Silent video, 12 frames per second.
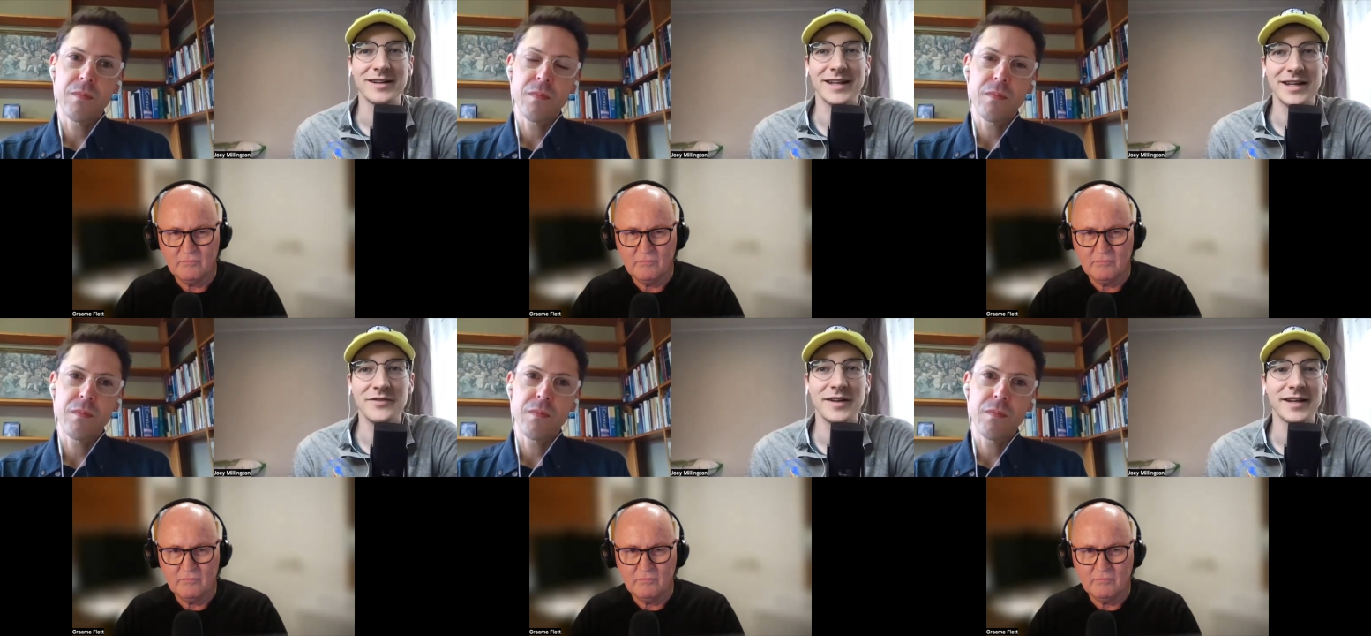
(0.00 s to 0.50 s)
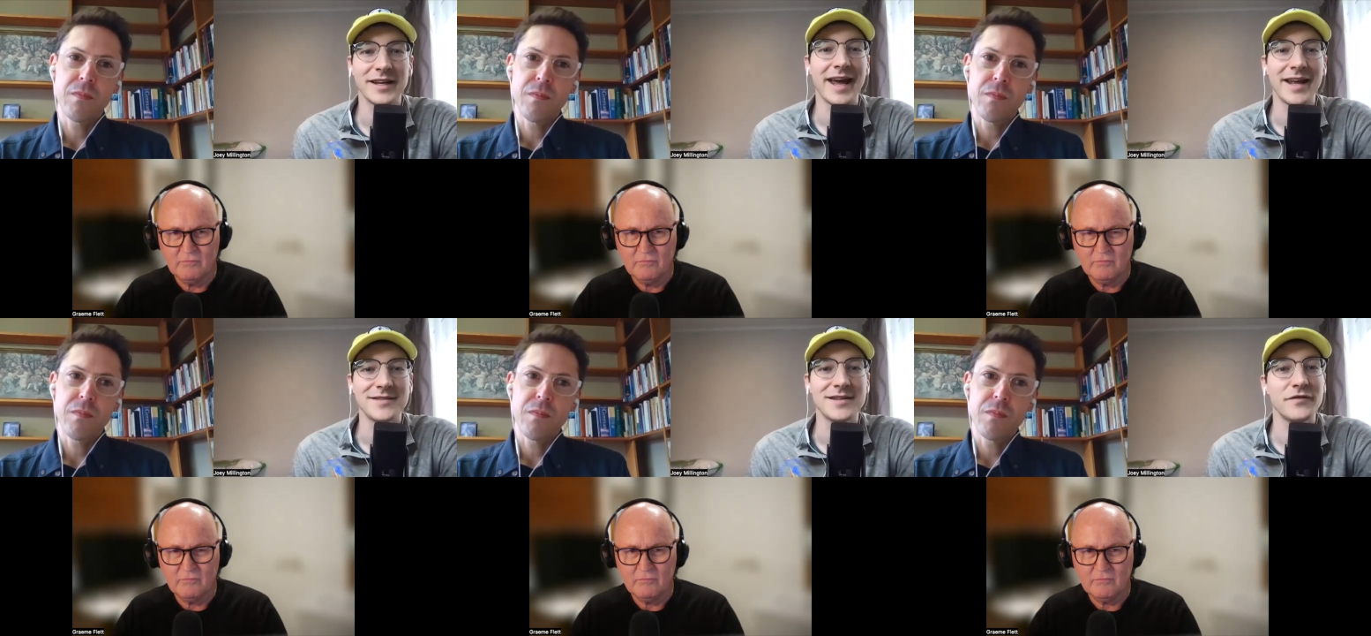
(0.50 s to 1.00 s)
Speaker 1: living
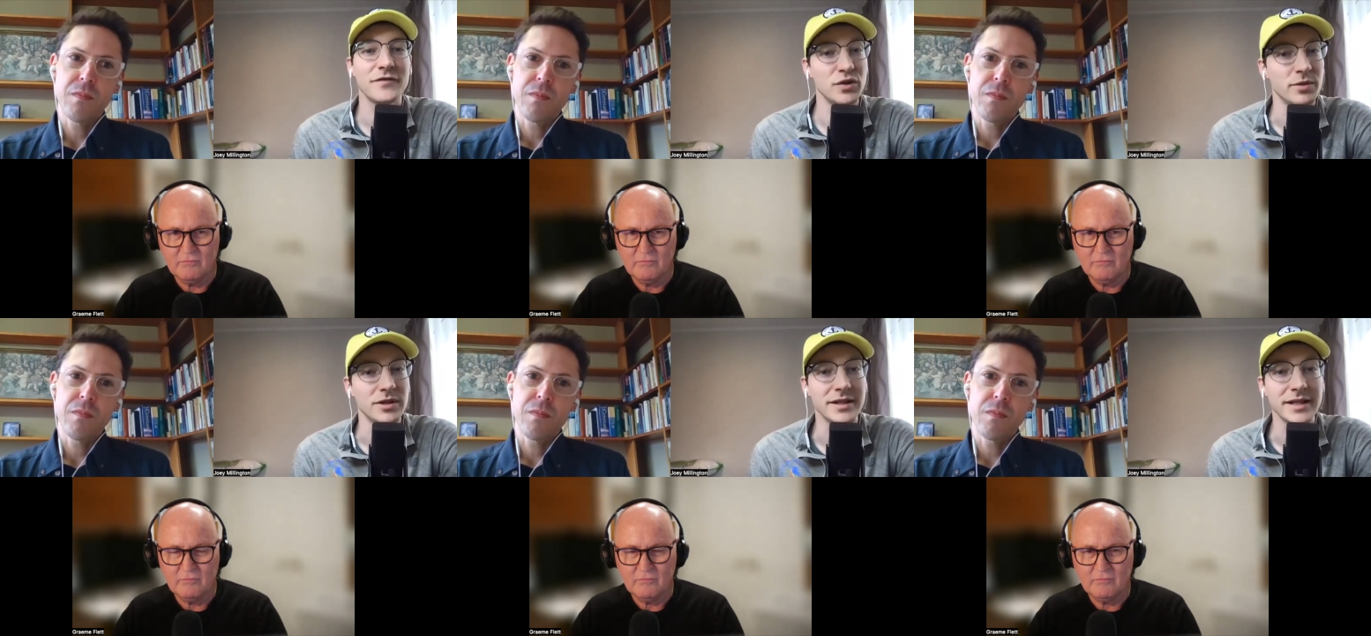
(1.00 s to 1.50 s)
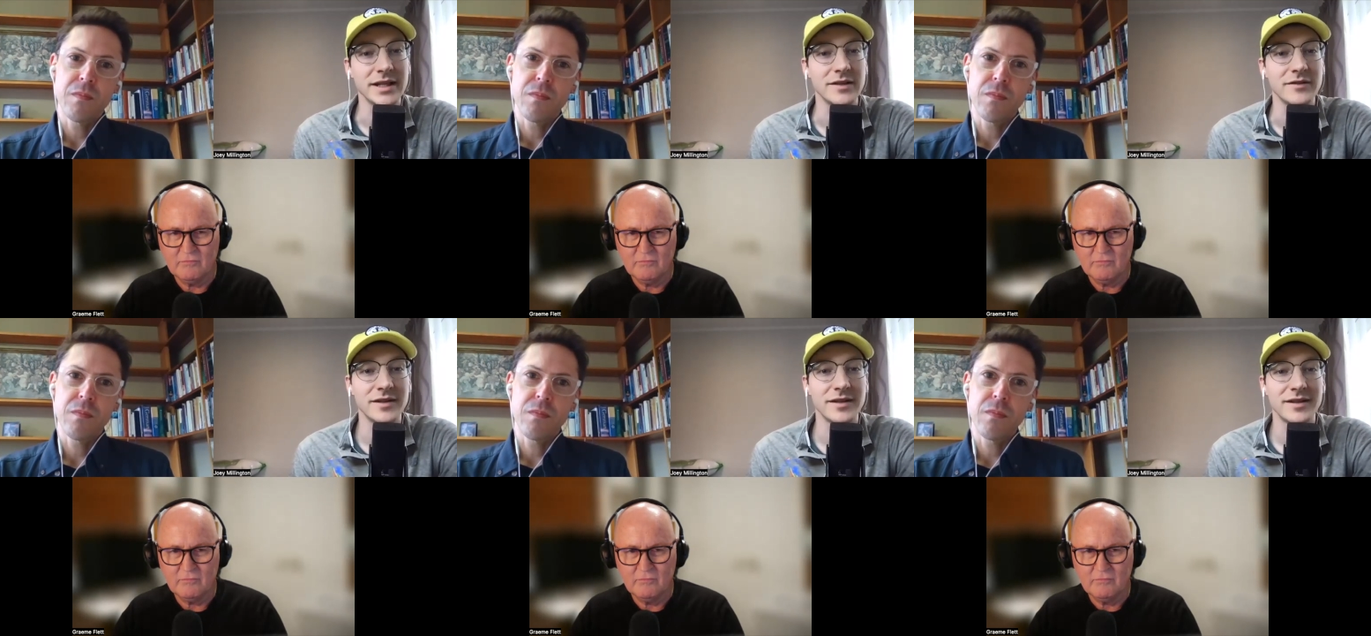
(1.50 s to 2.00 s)
as if you
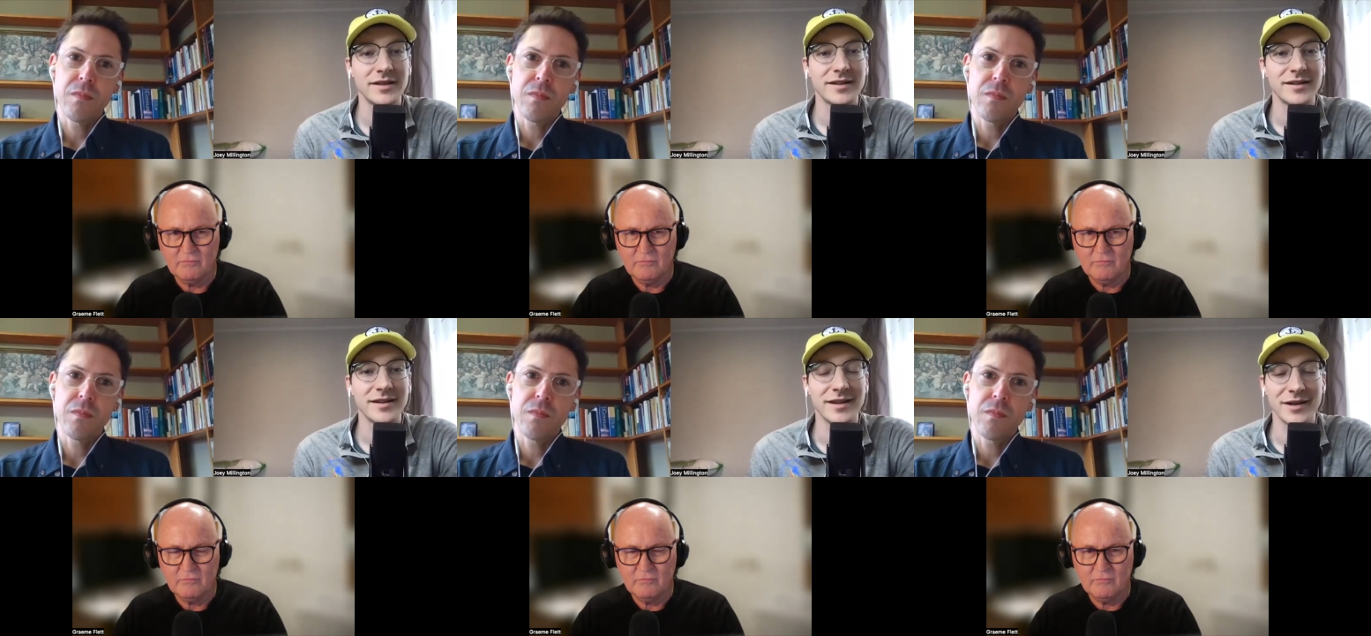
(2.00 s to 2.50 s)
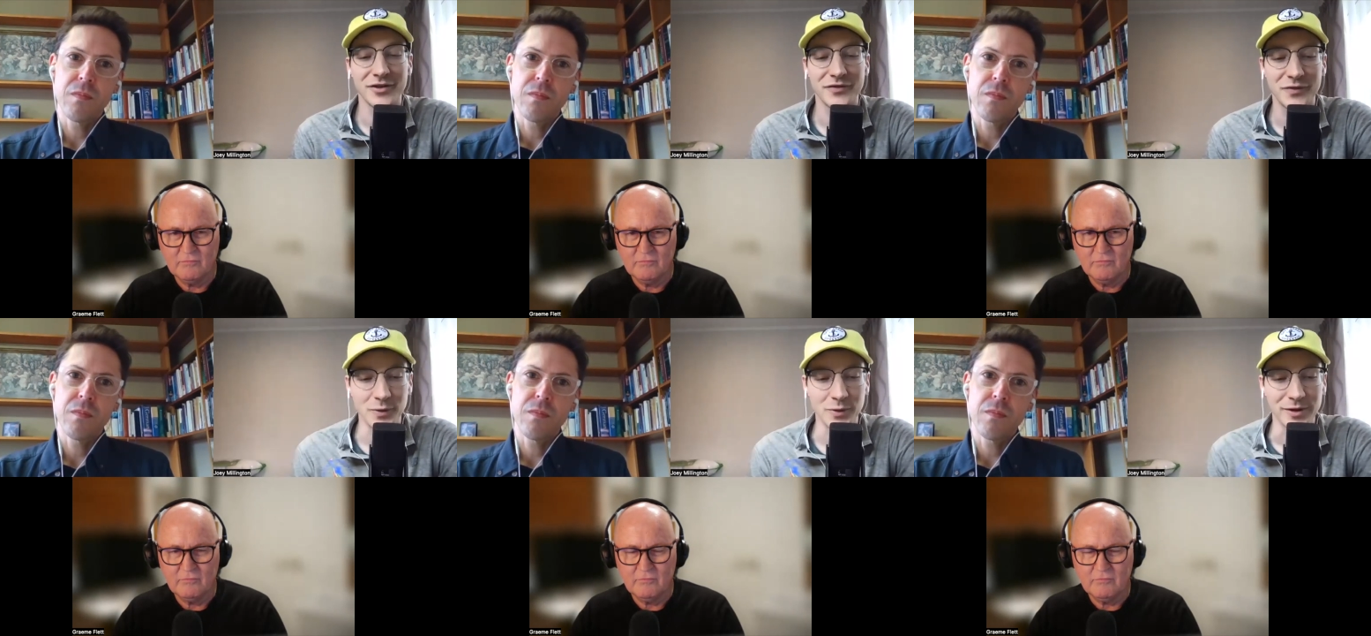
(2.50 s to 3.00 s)
believe.
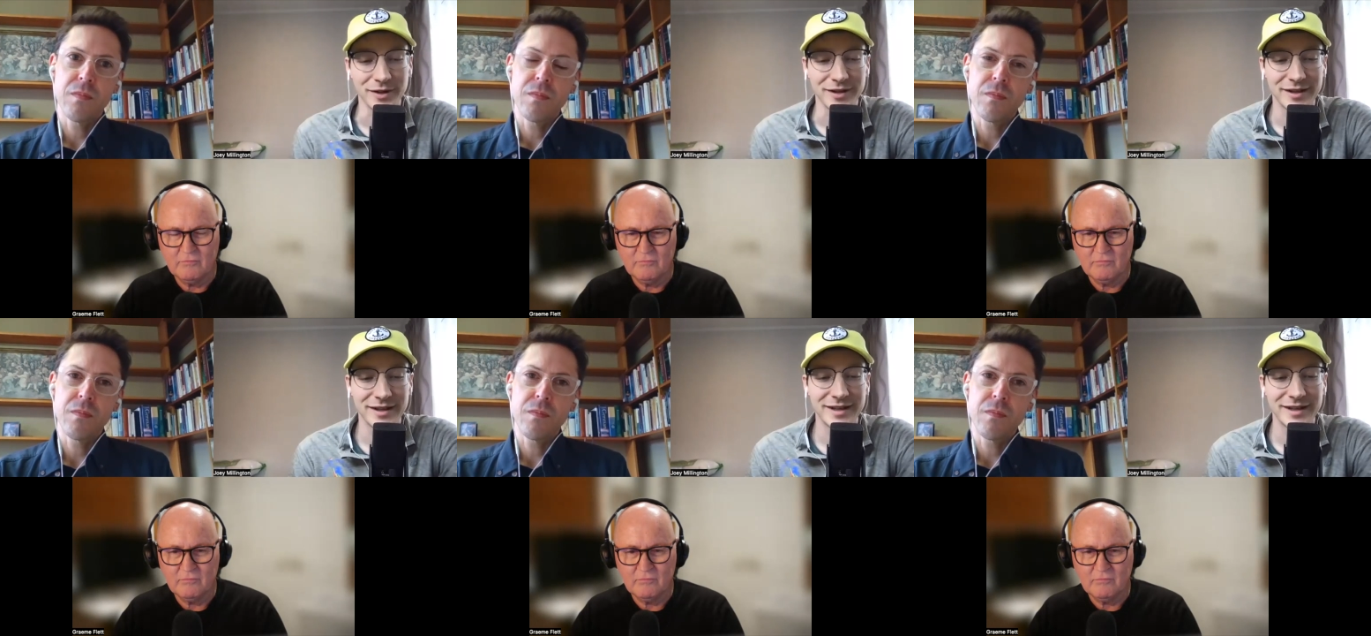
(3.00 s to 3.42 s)
Therefore,